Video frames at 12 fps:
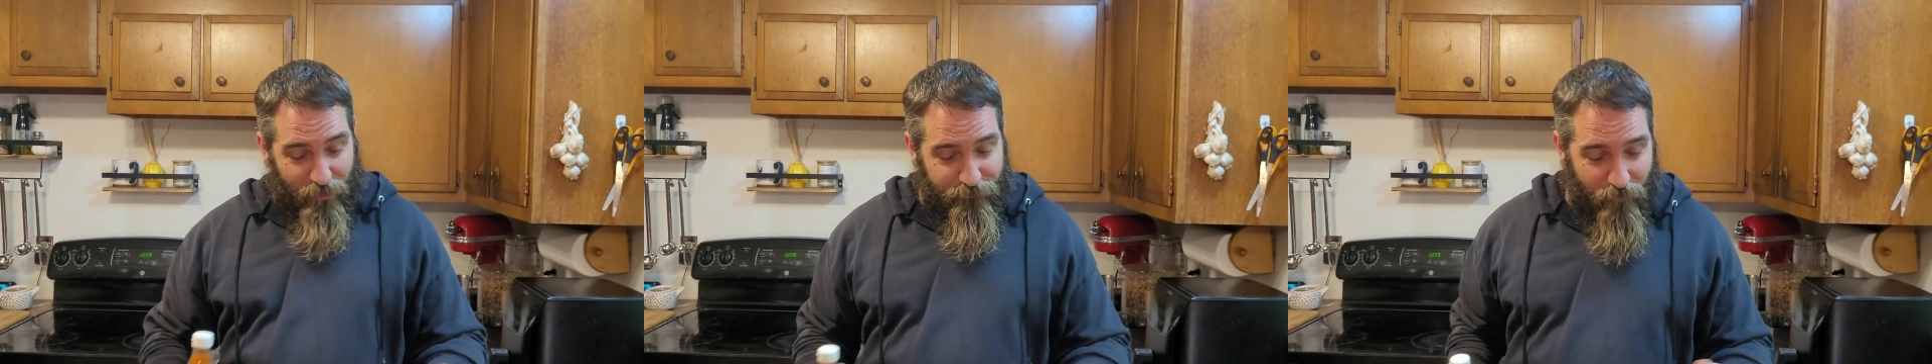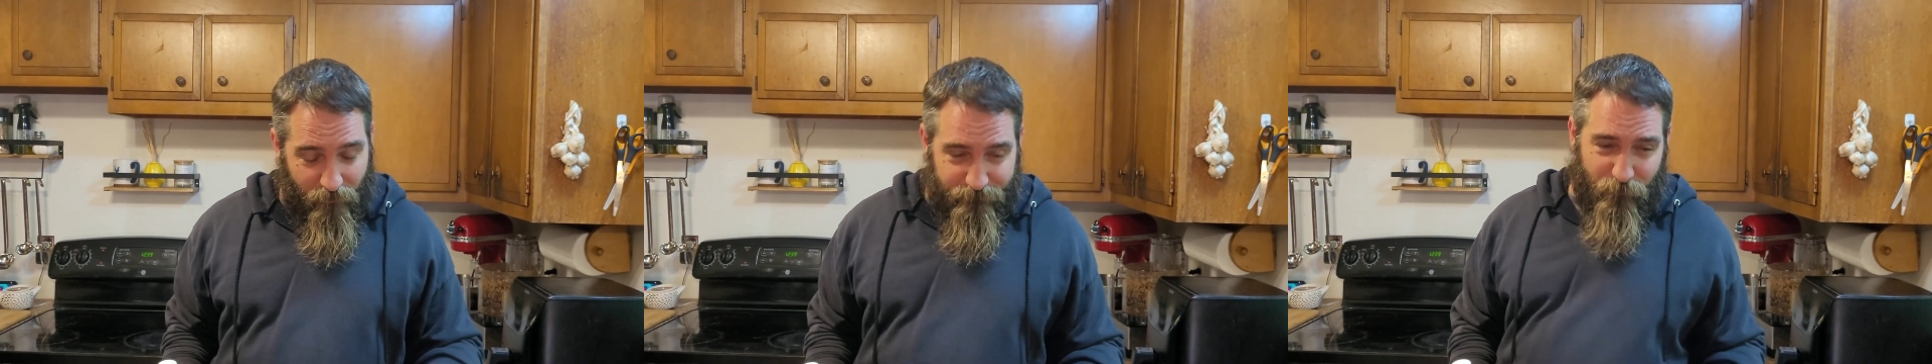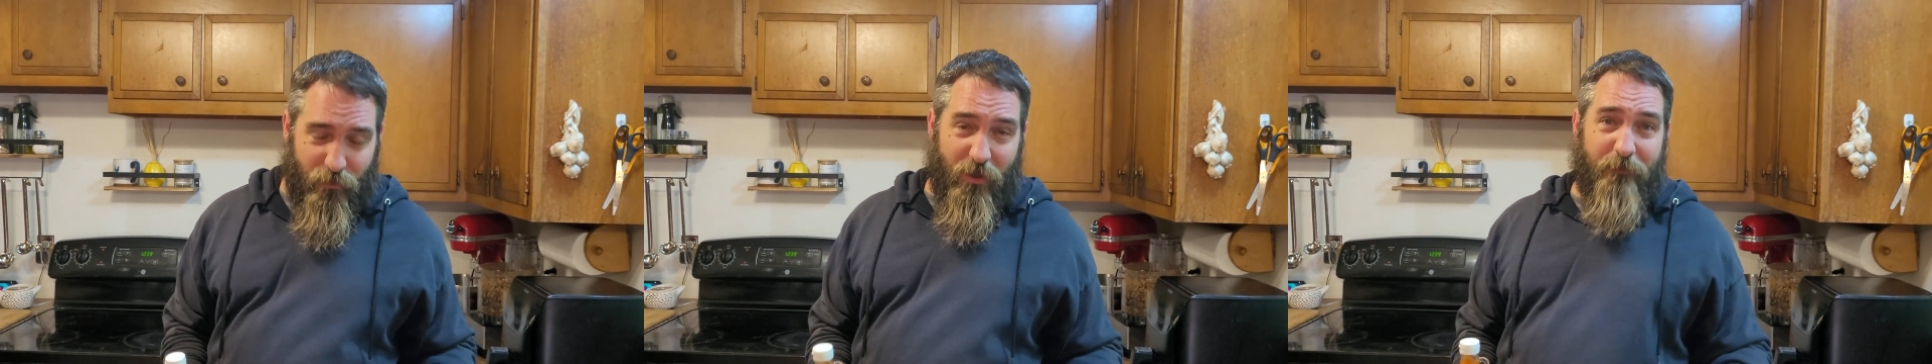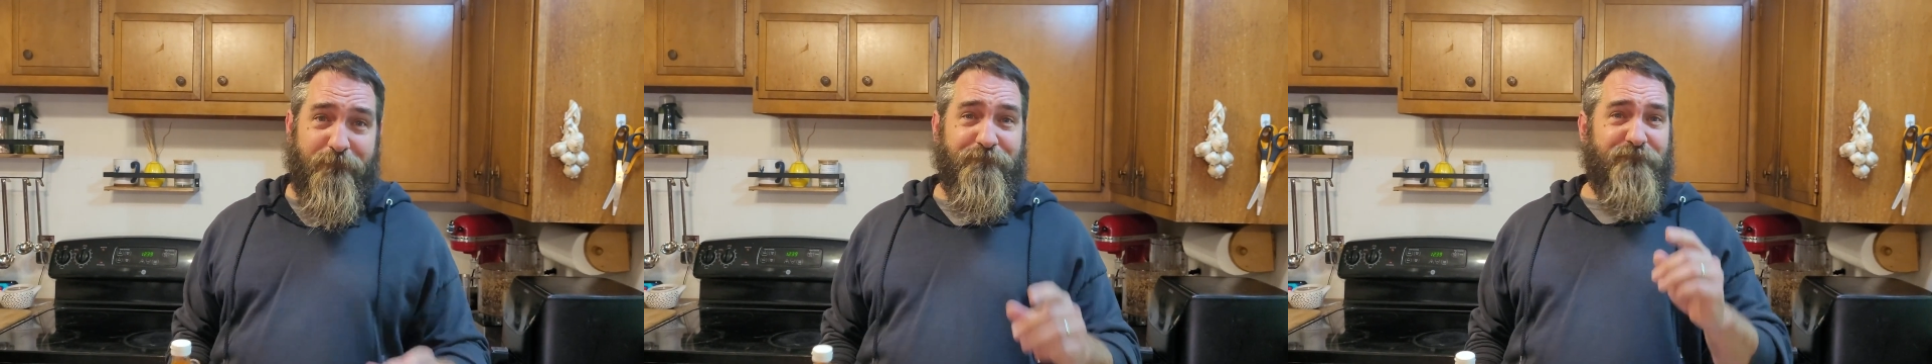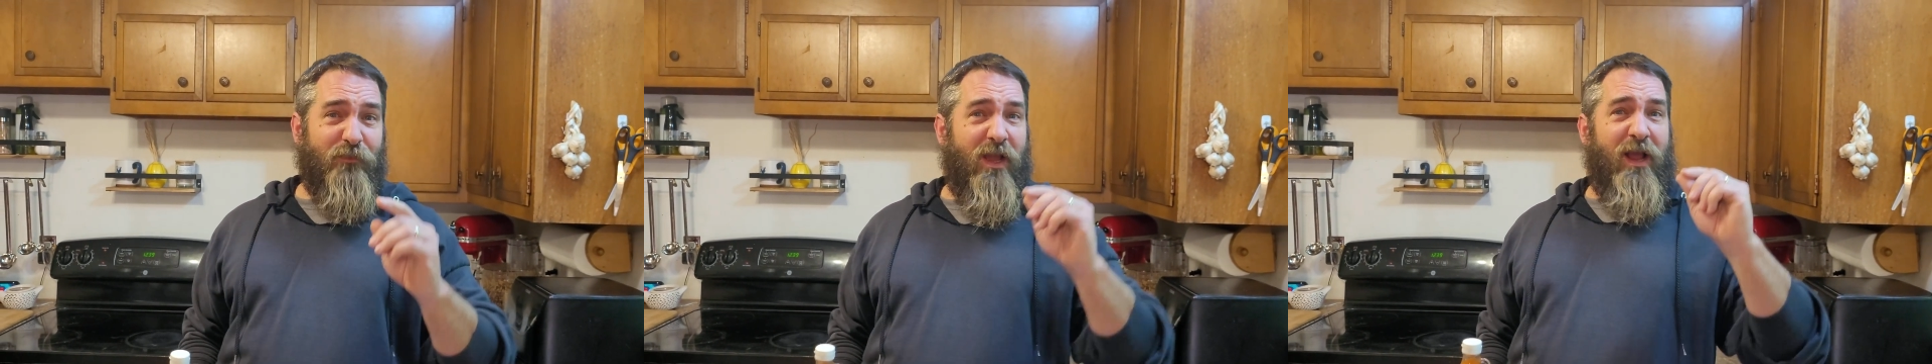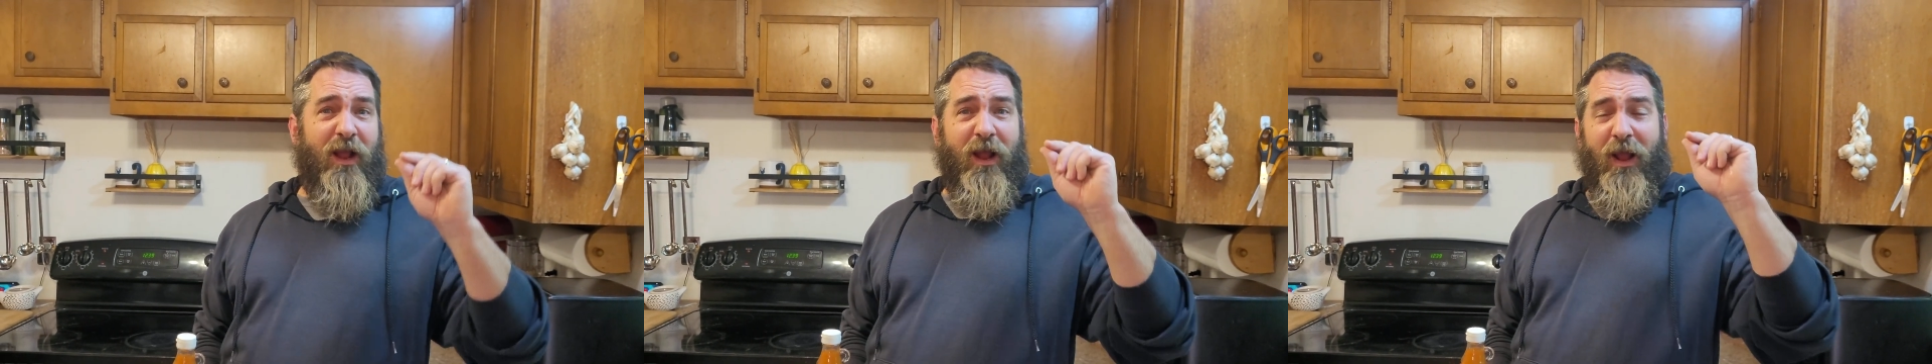No, we're gonna.
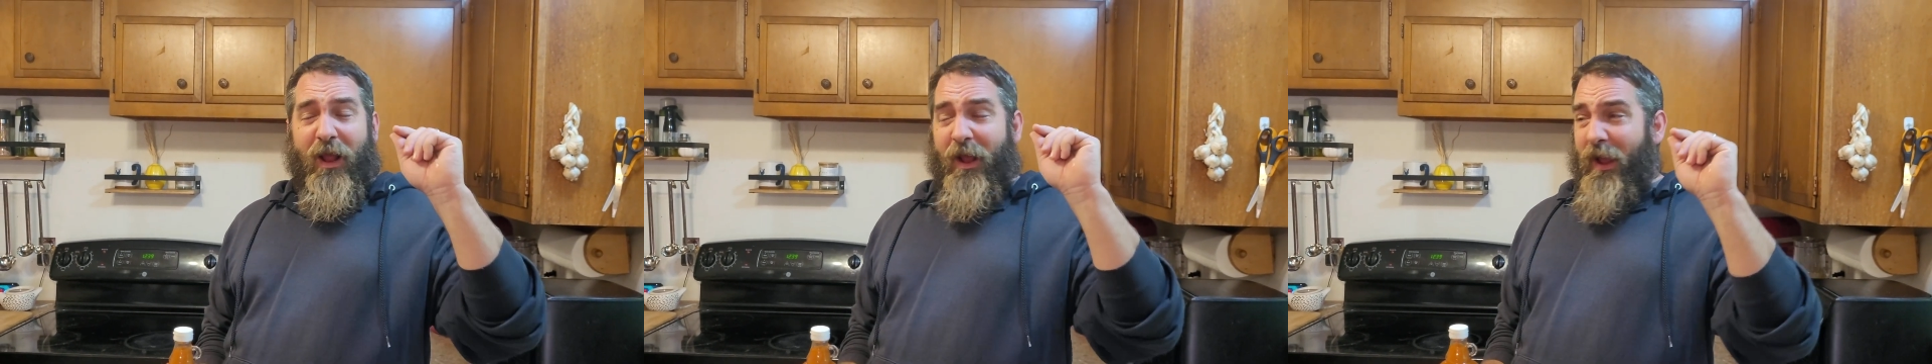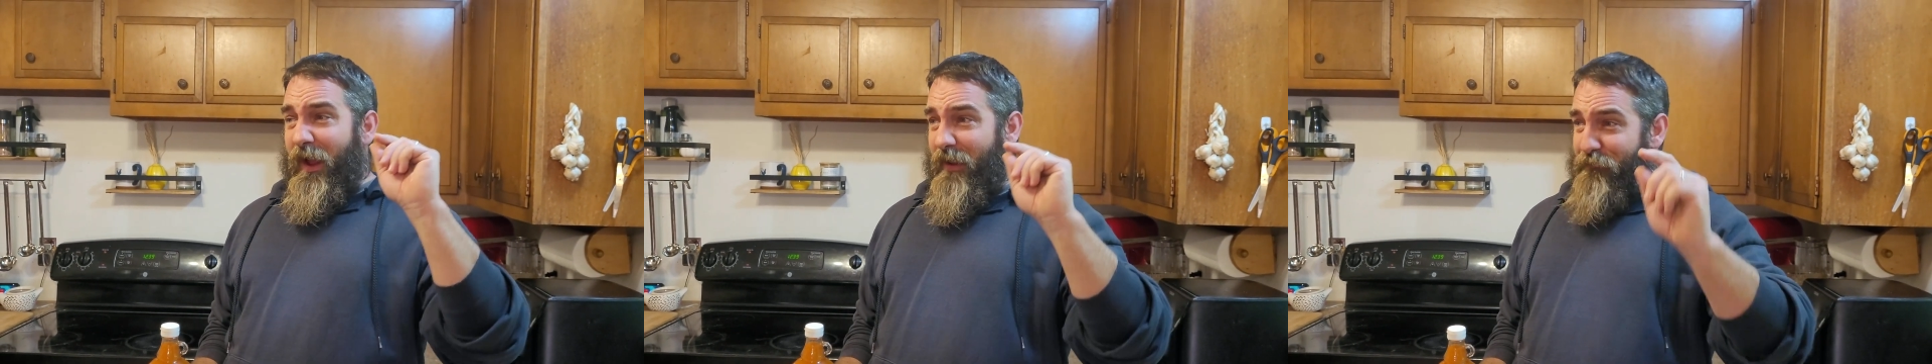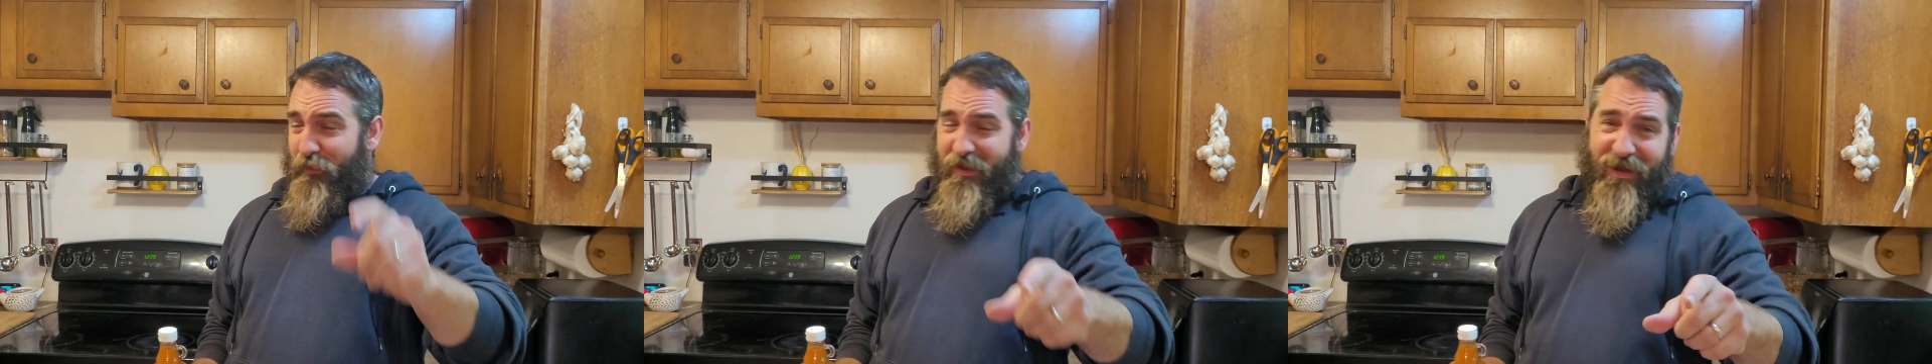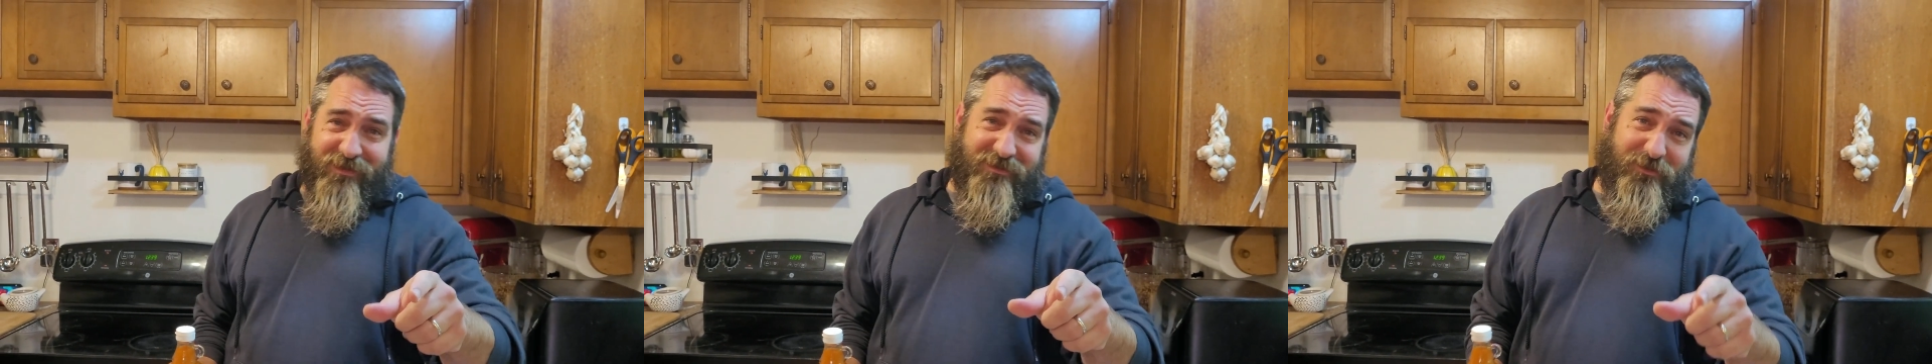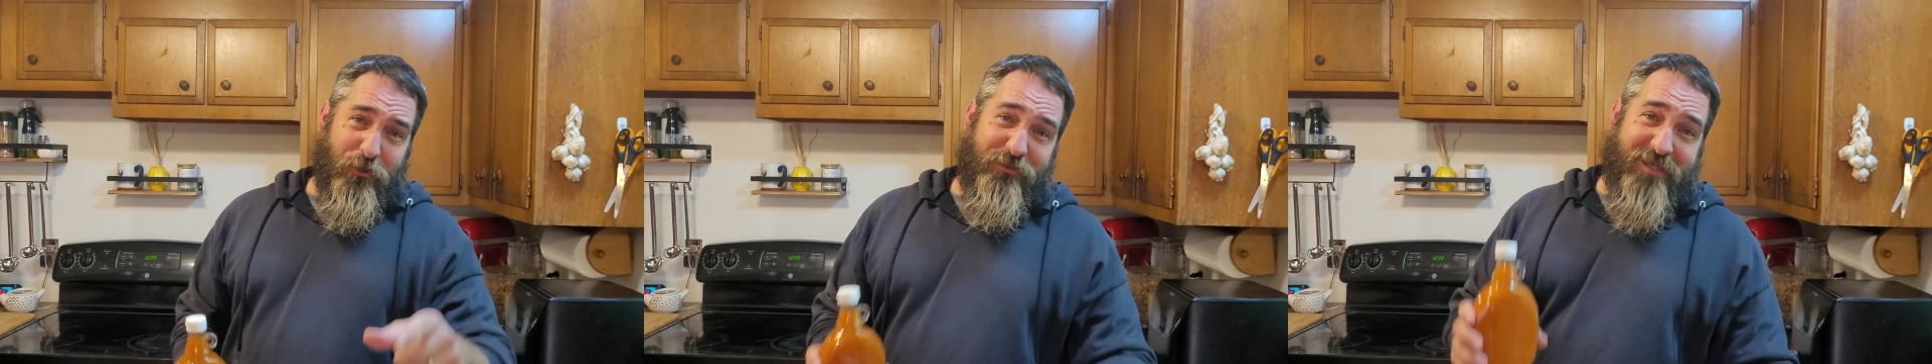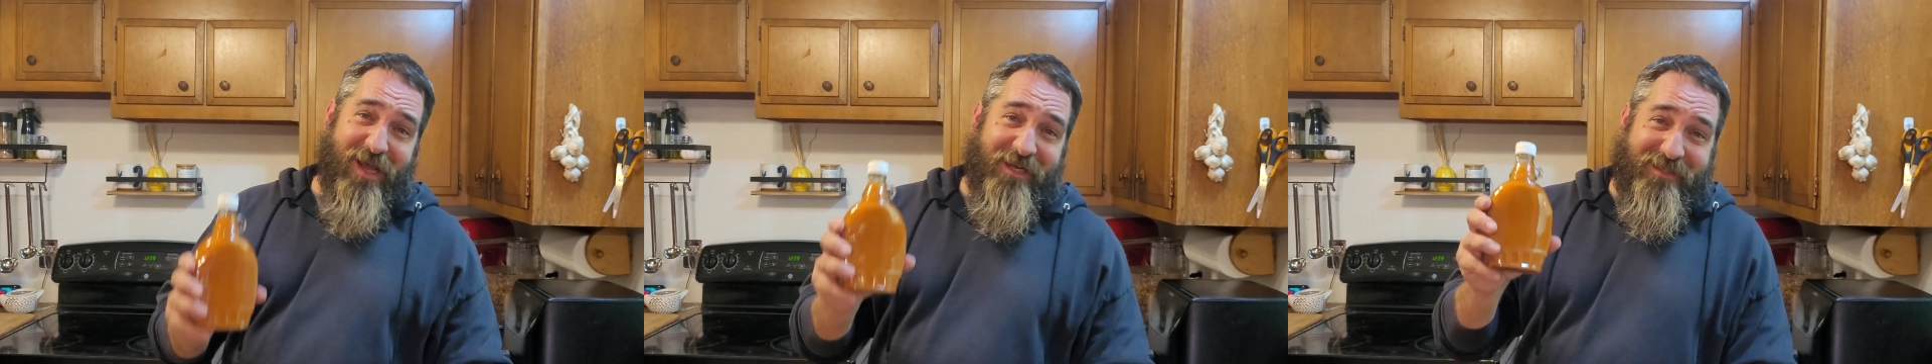If you guys do
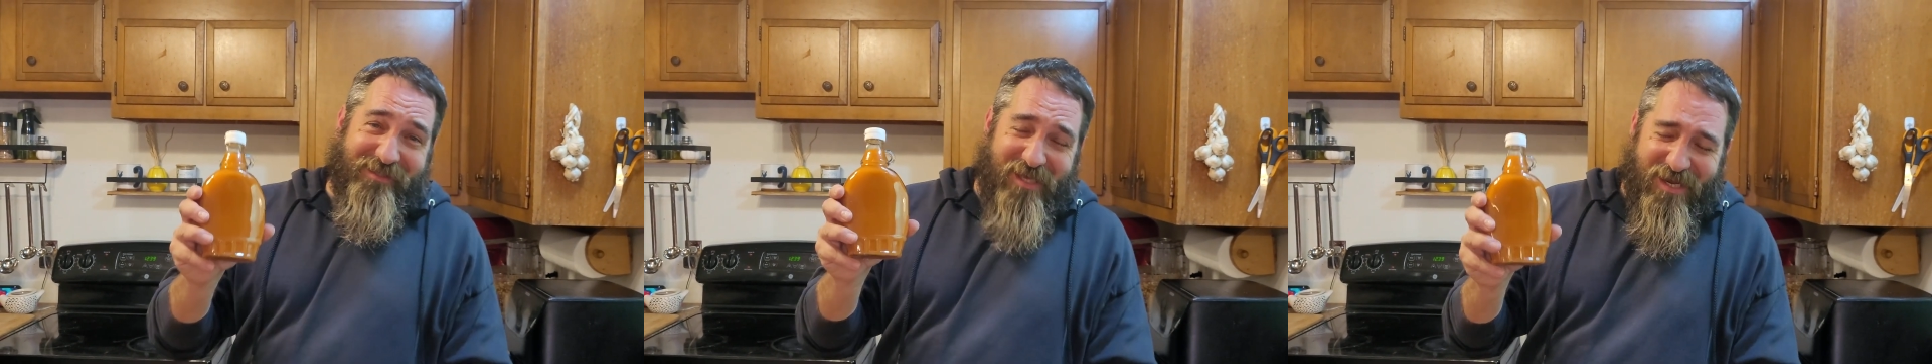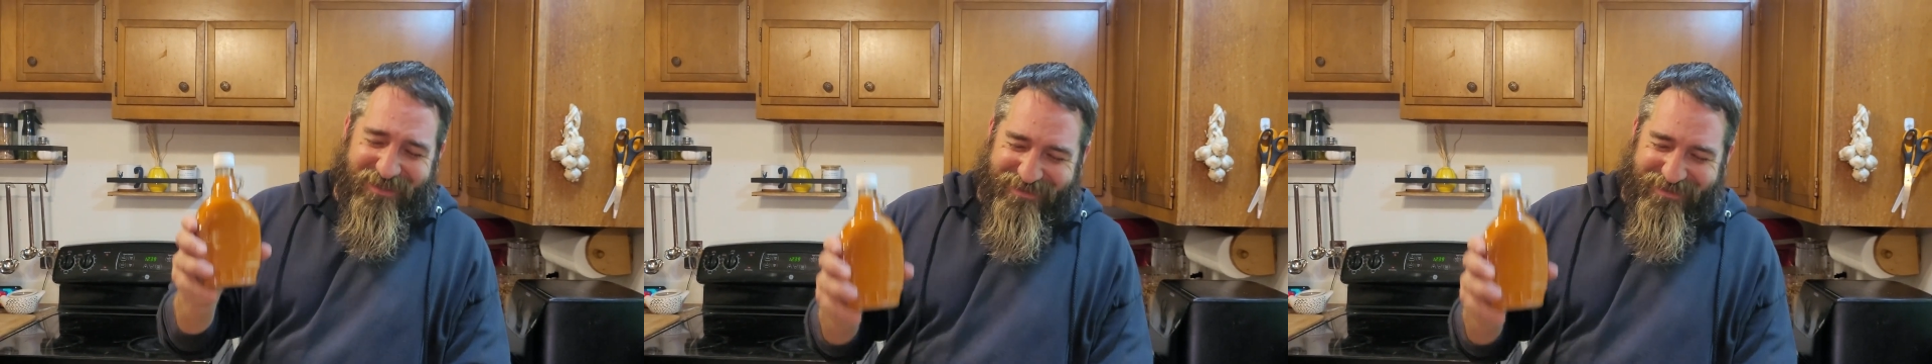taste,